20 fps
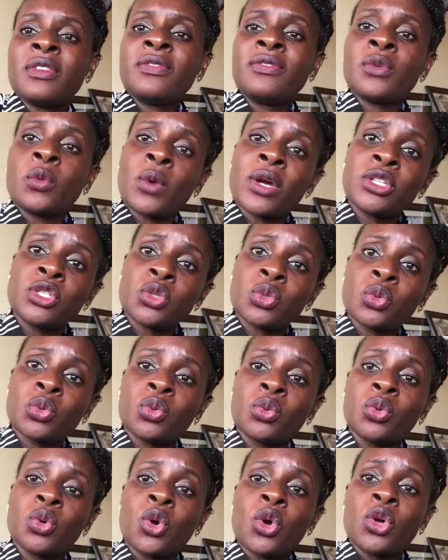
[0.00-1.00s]
If you want
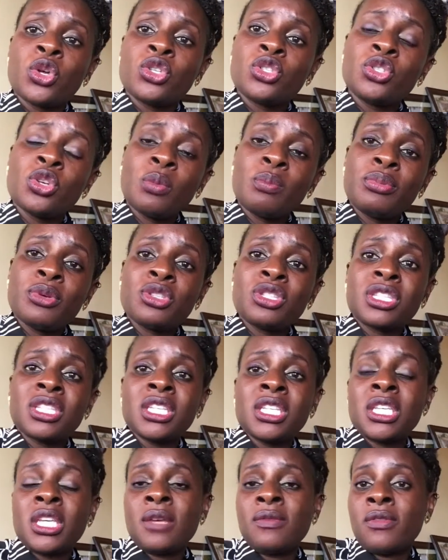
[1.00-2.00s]
to do beauty,